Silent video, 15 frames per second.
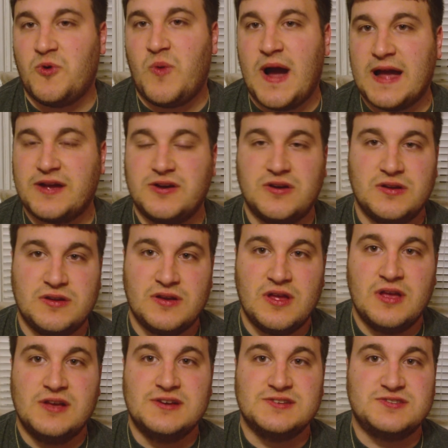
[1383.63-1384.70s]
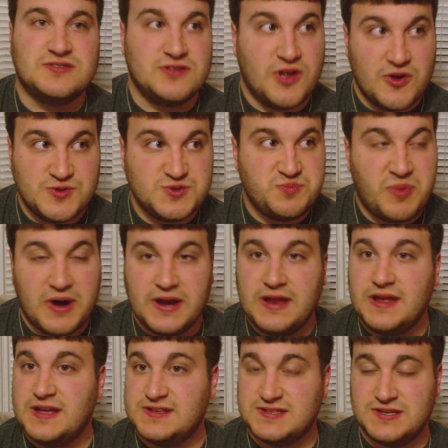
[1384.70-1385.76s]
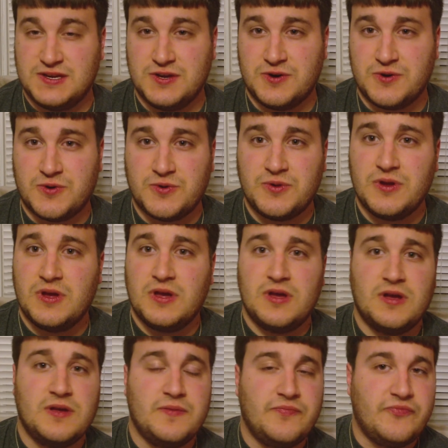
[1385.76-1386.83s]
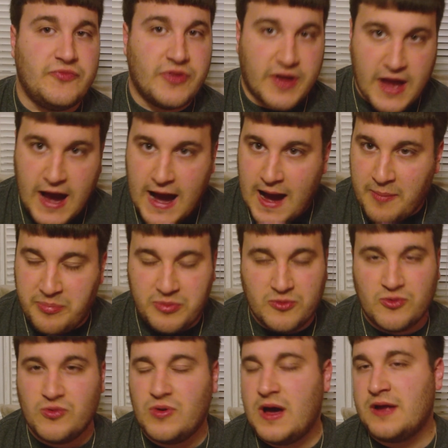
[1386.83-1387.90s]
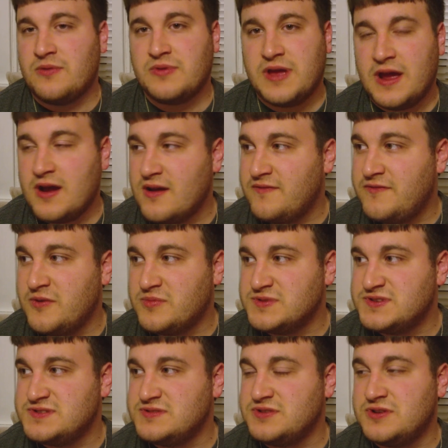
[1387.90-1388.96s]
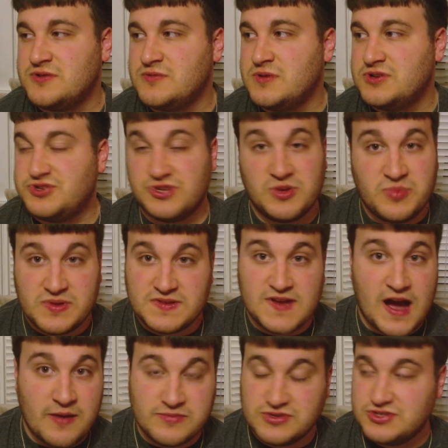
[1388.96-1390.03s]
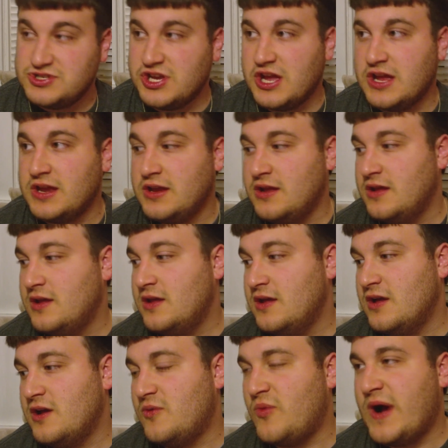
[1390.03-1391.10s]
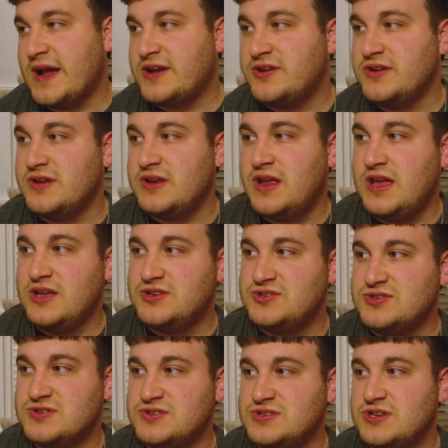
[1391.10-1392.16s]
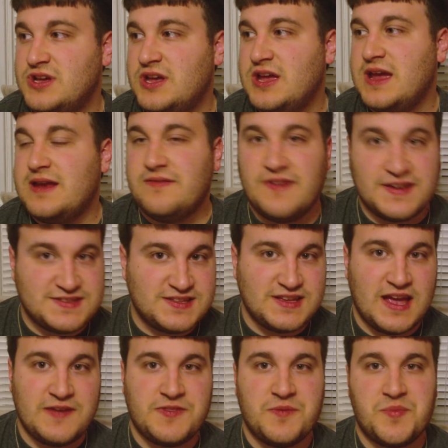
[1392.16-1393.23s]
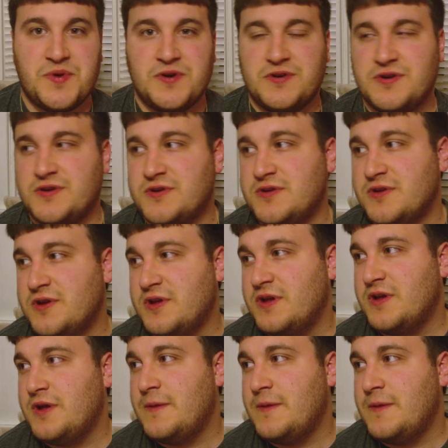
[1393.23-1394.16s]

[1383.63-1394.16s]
Why couldn't Stallone's buddy gets killed, the cop, who, I don't care if it was, you know, it should have been Thomas Jane, why couldn't he just investigate the murder?